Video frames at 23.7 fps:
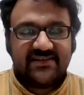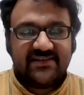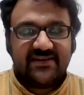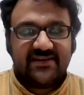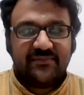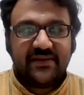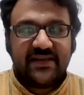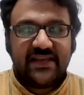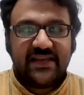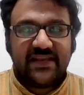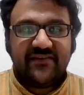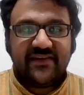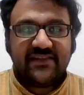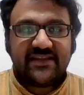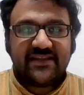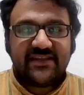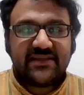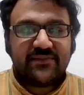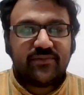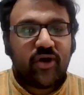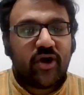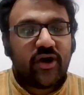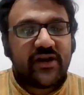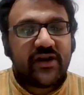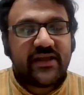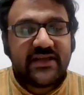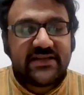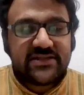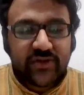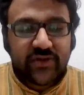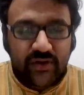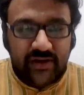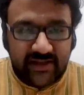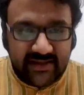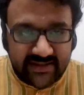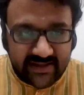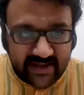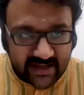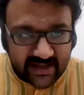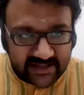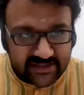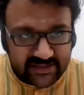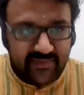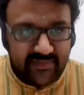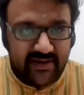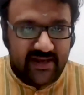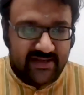believing that the body is only the
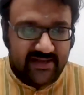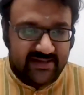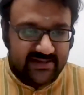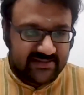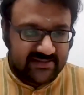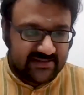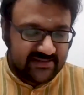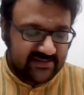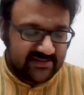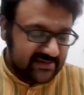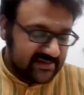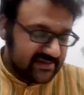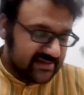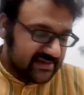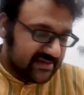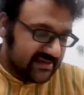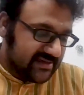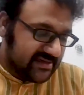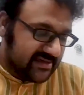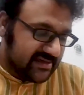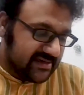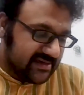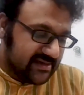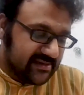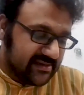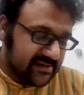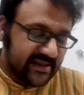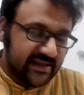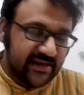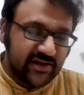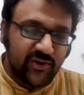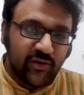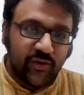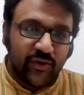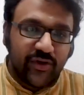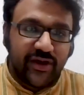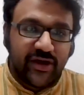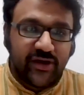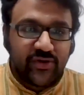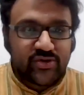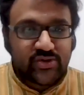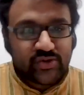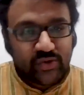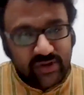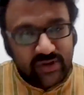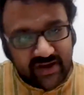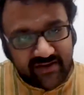Atma, then going to
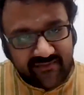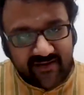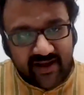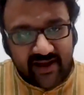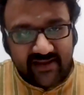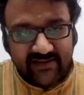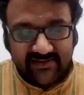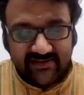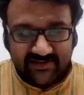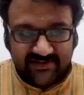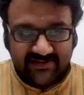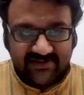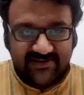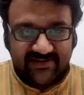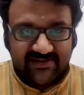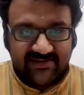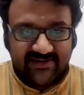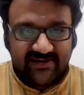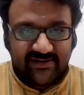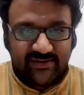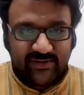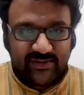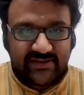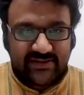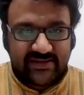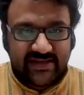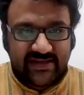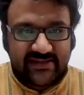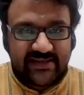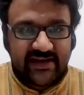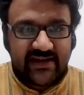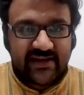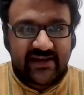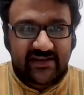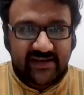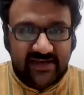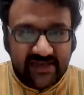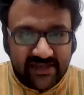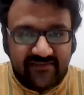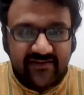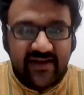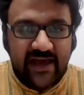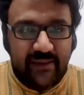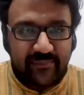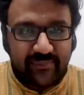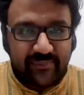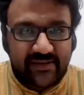Sukhavada, to say that live
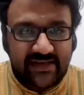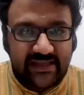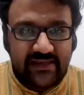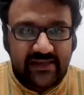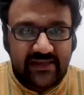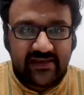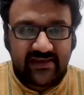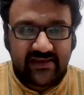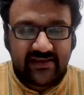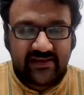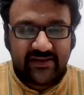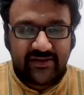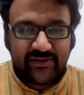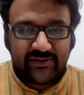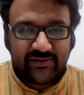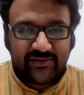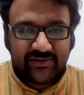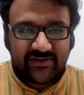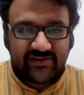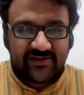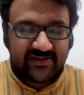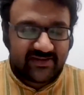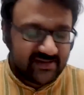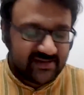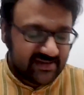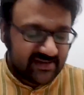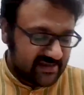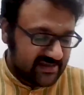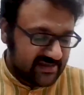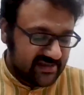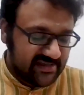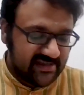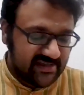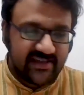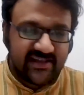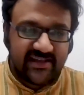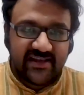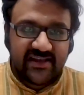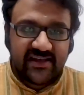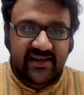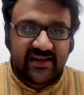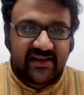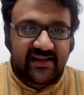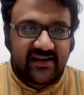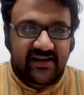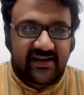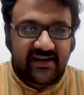happily, you know, uh,
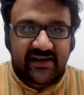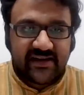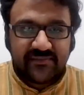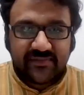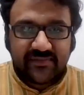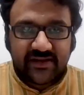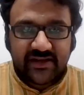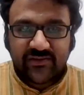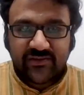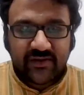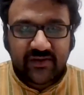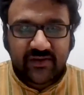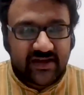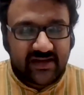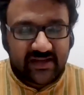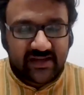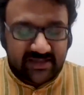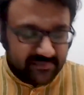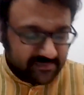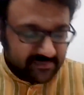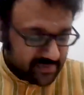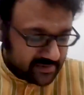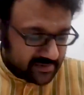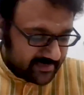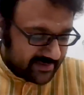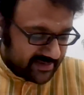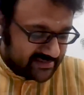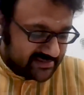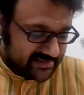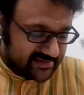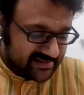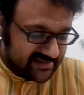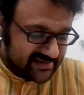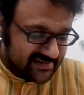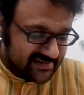Rinam Kritva Ghritam Pibet.